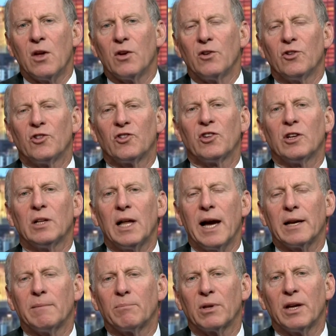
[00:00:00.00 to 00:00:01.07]
You still
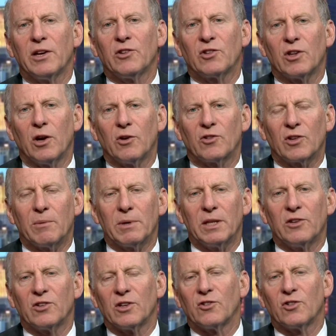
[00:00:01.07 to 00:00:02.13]
had in place, though, some of
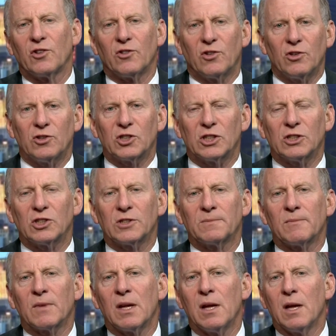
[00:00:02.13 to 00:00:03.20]
these institutions
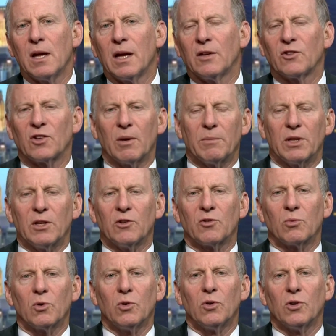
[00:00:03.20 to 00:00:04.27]
and some of these
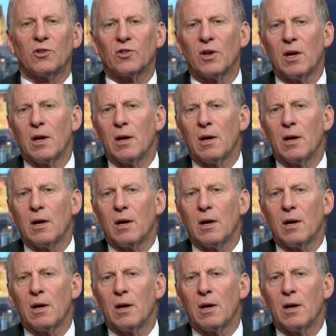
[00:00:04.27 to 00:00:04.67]
rules.